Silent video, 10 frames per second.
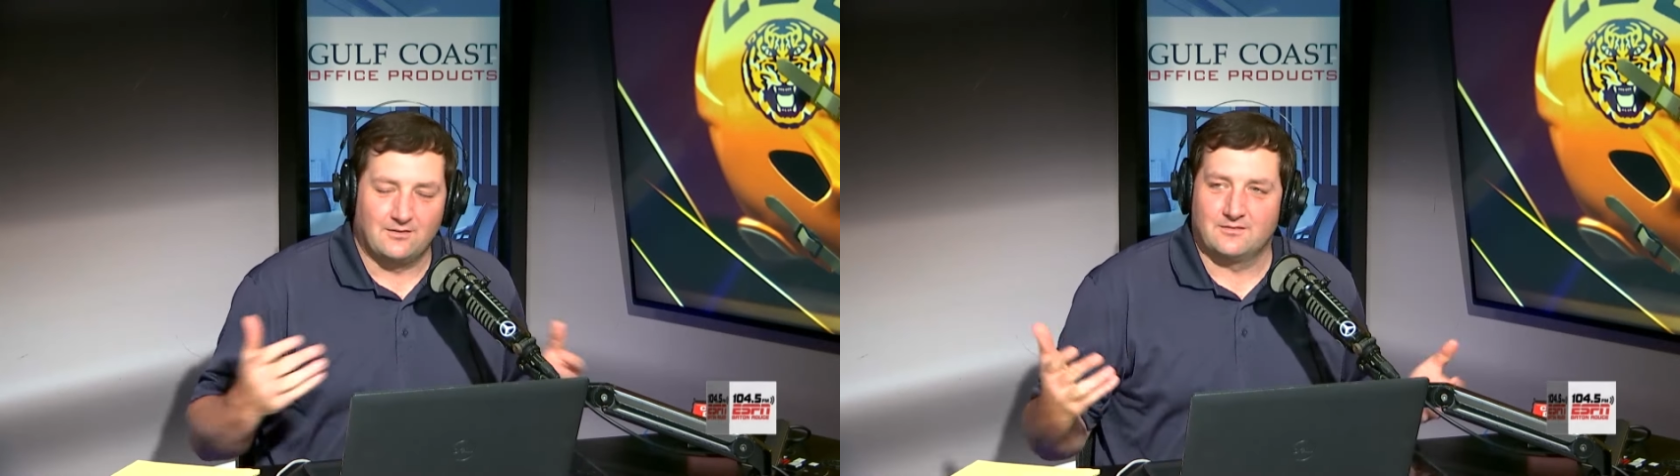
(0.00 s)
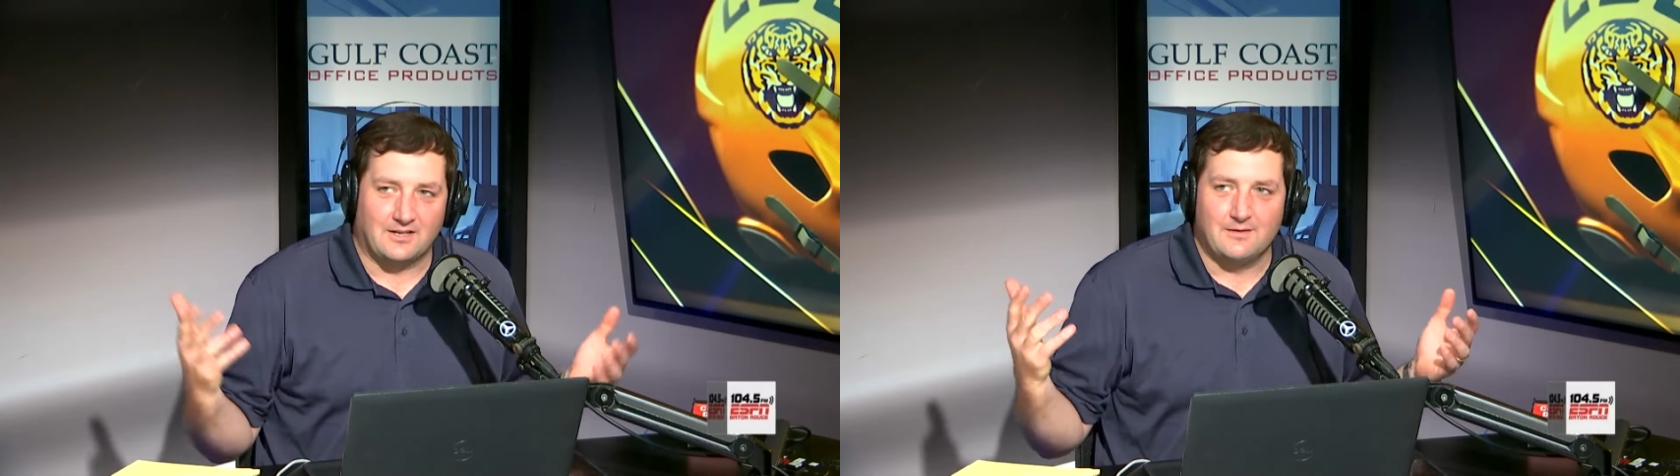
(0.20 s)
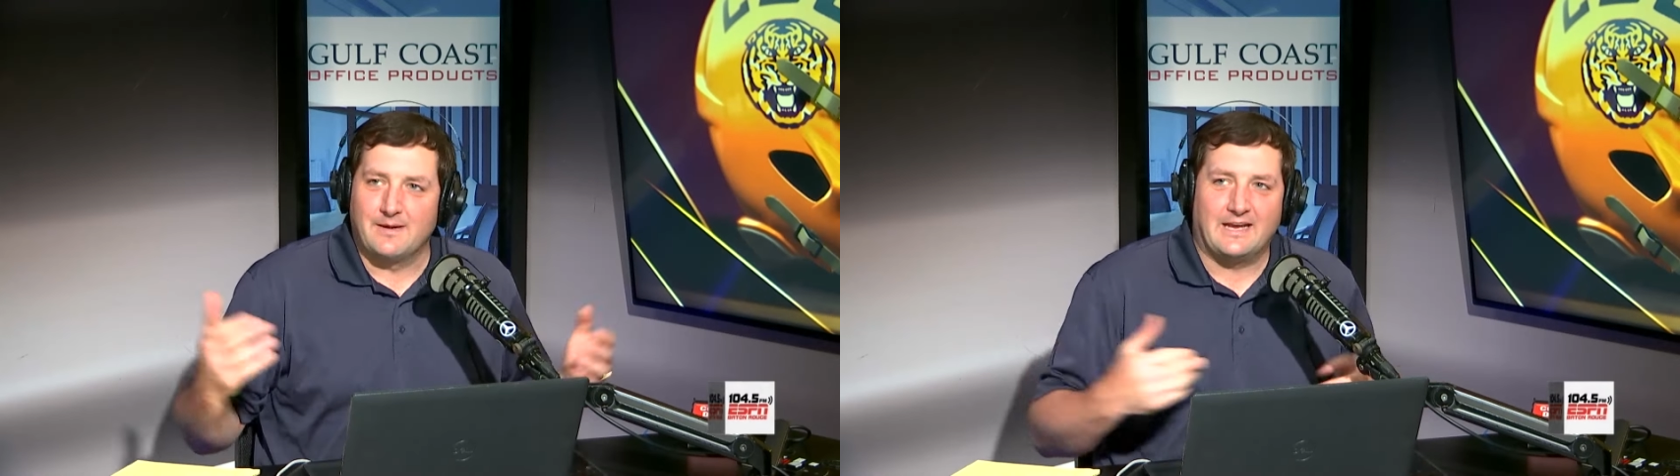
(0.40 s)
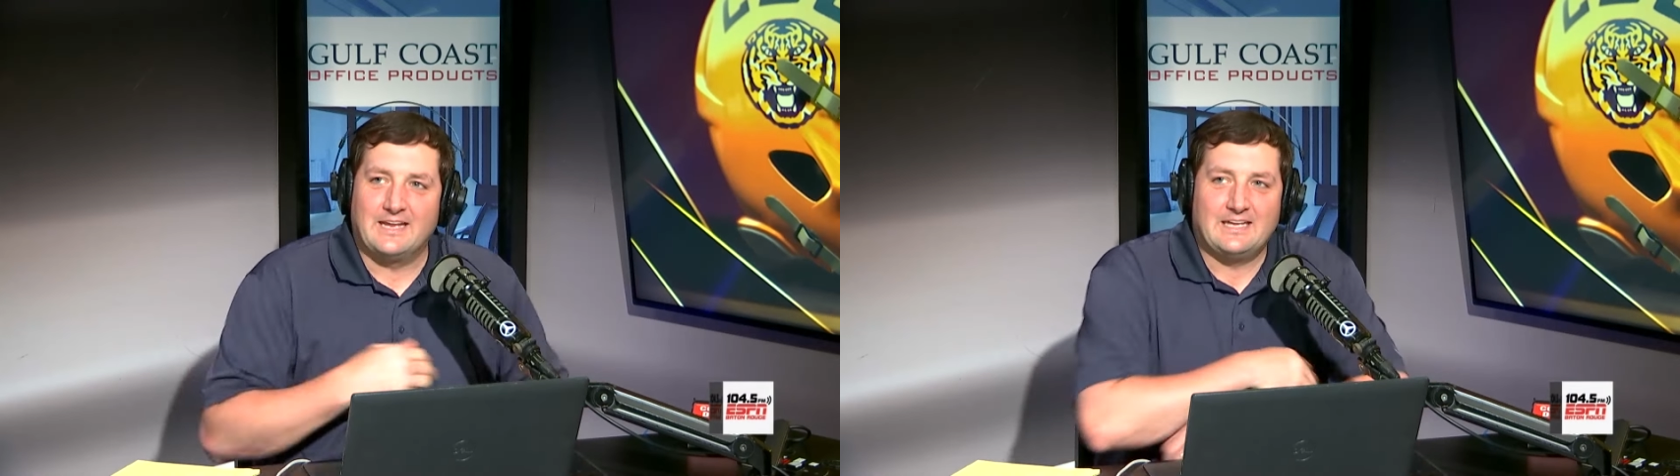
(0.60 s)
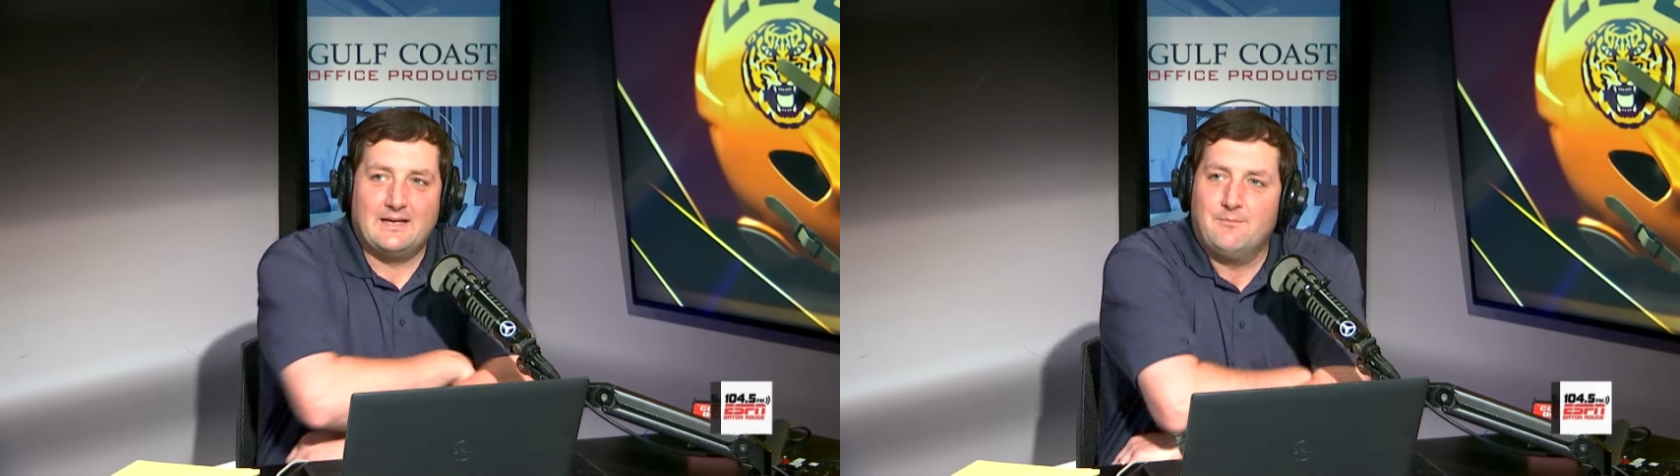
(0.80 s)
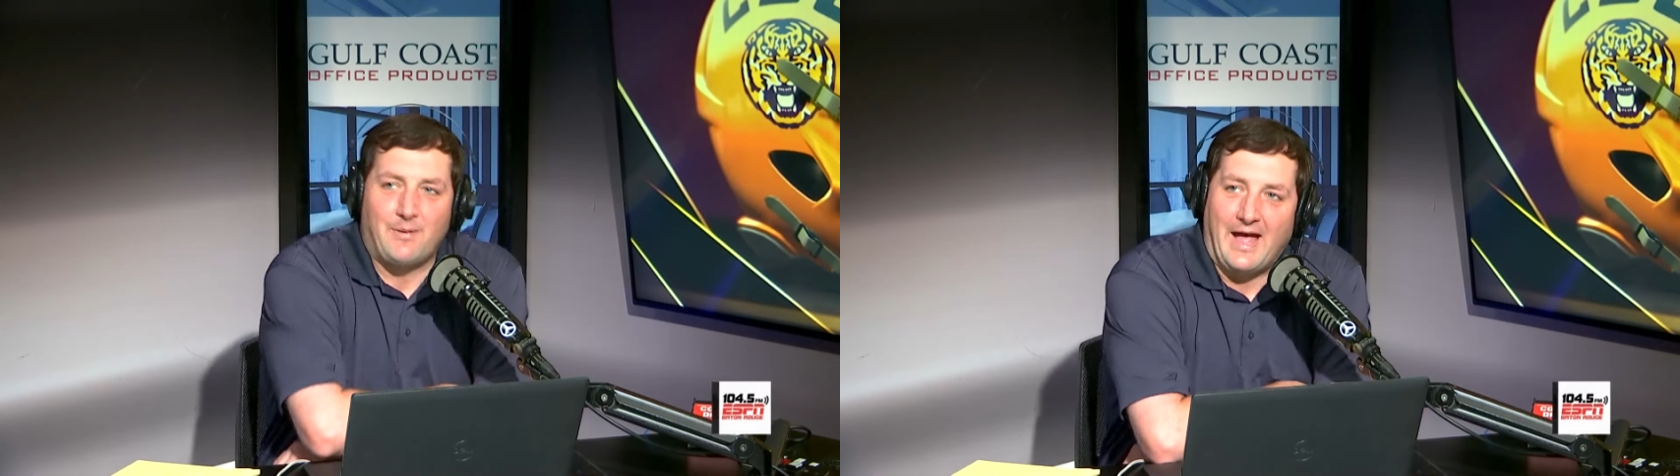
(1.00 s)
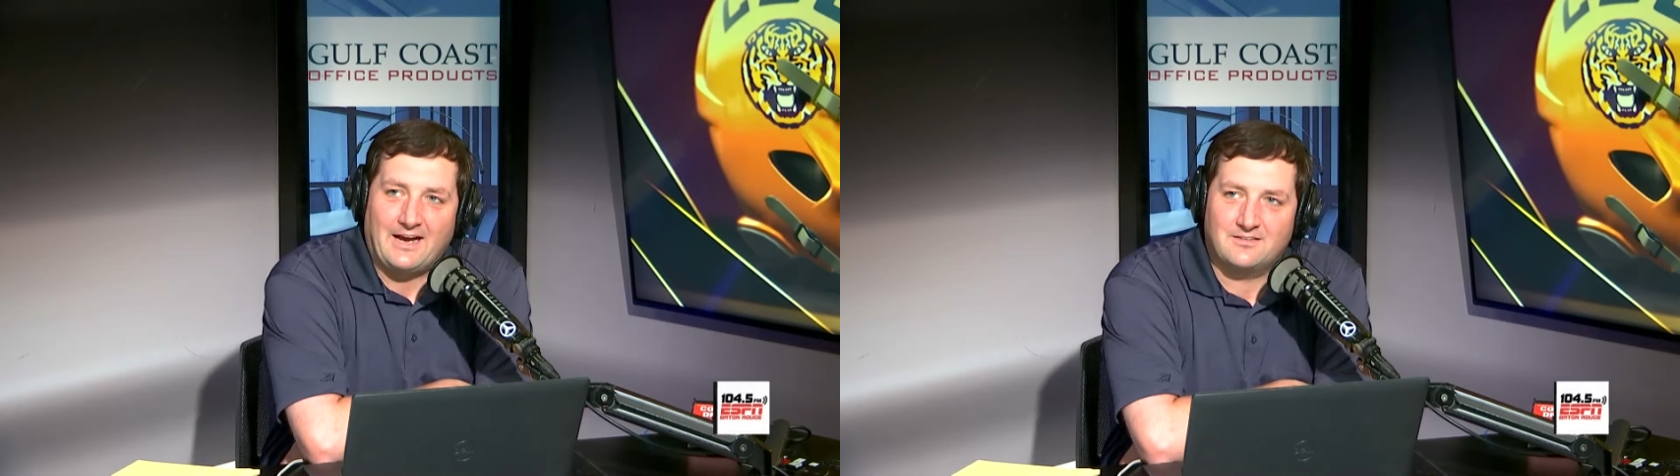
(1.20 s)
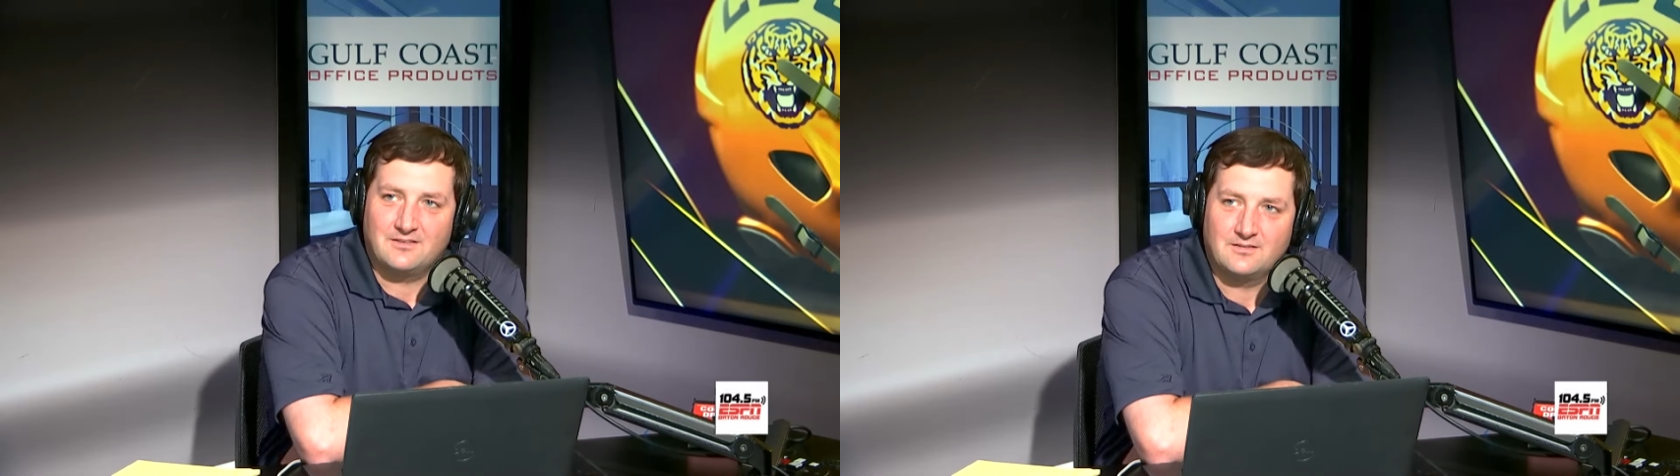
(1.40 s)
it going to make any
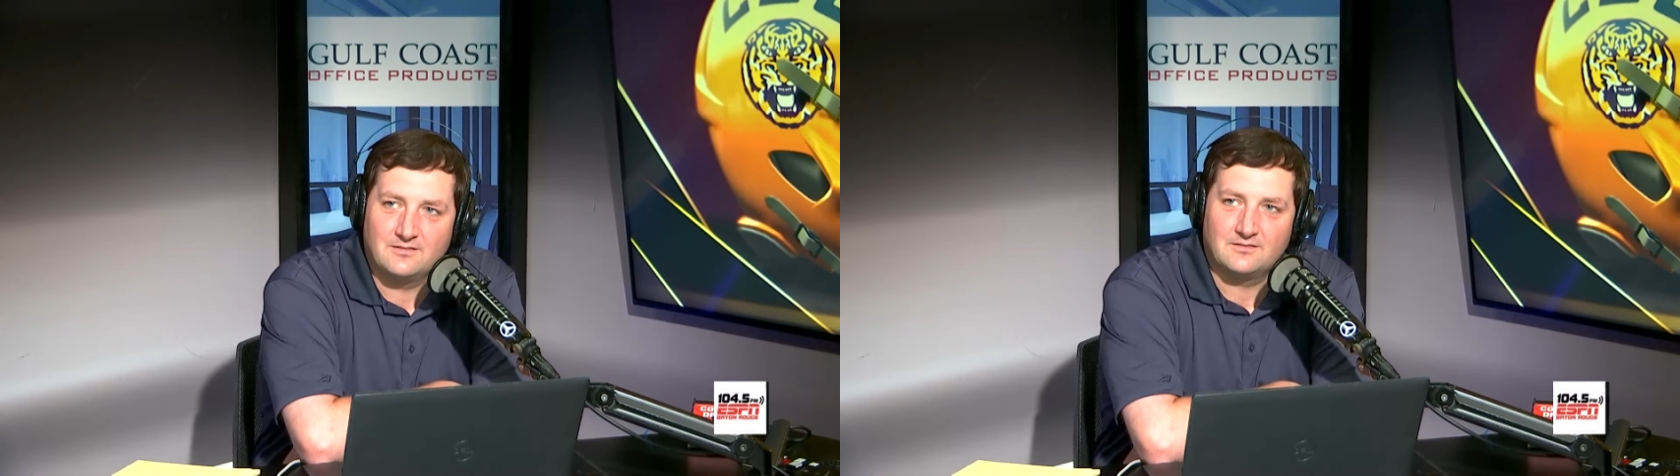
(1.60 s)
impact?